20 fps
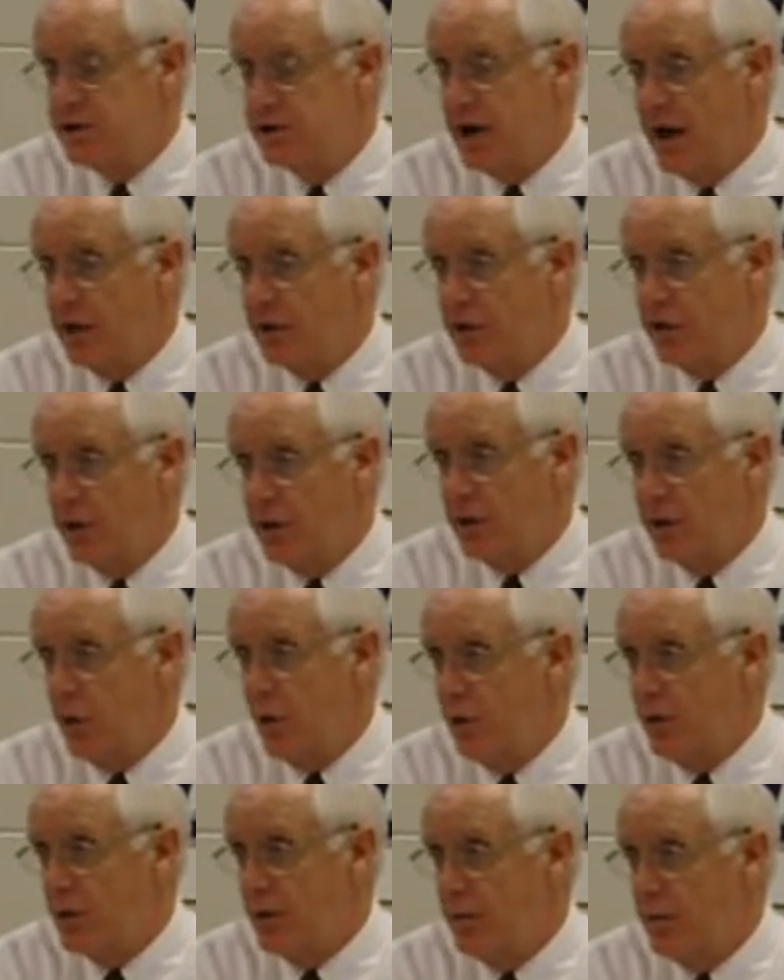Shattenkirk and
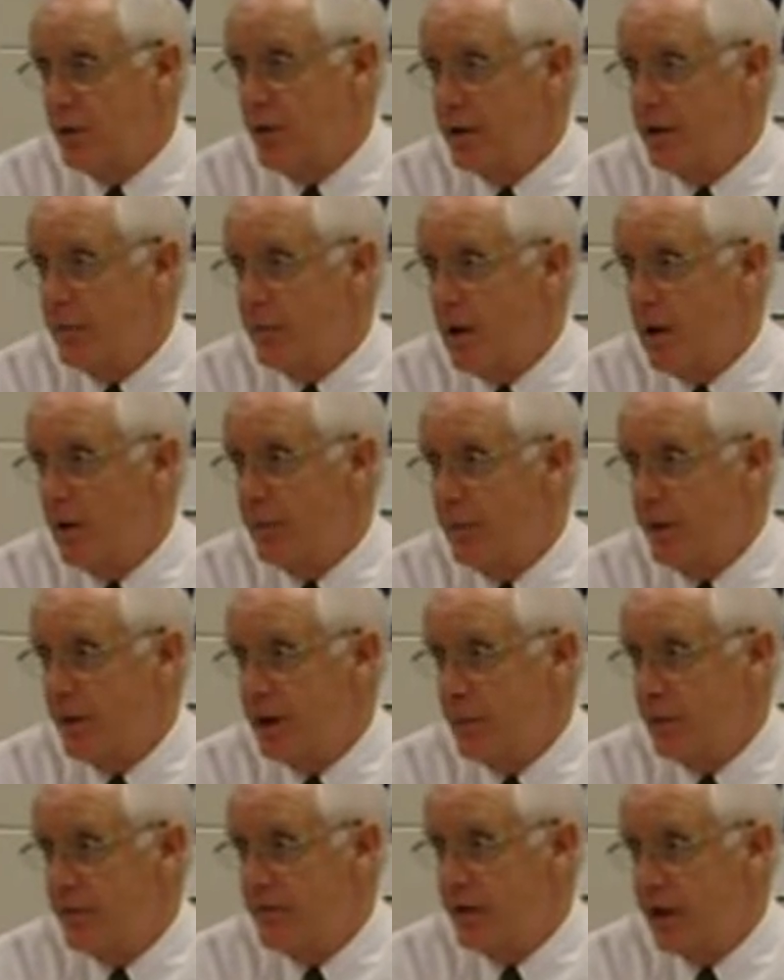Cohen on the point of the power play
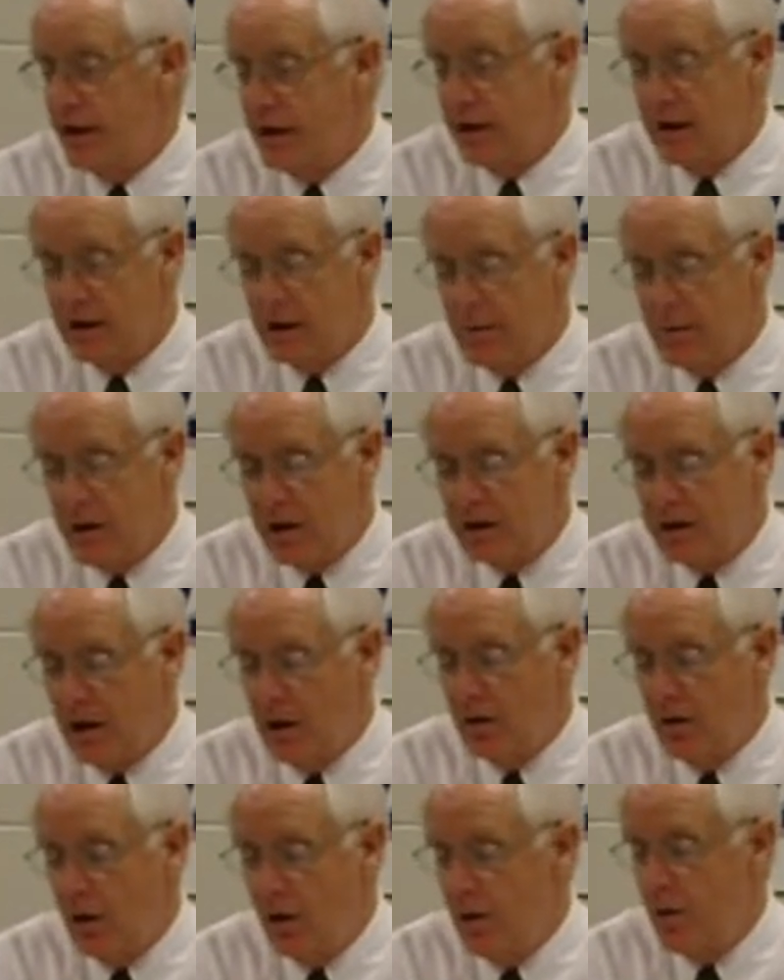that we've got to get the puck
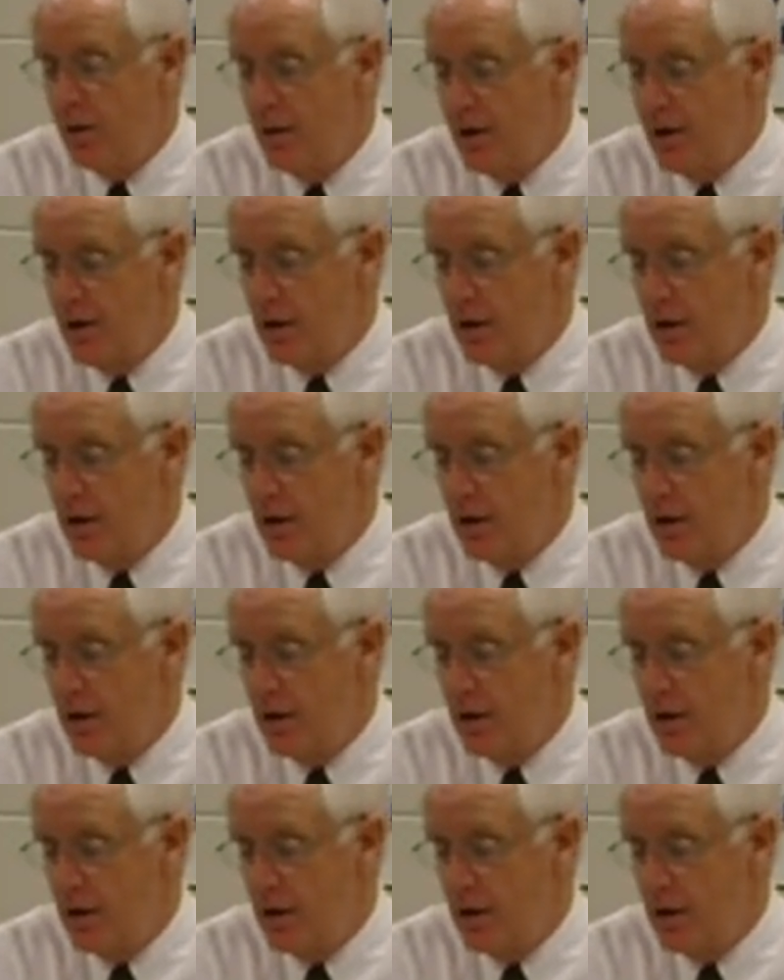down low.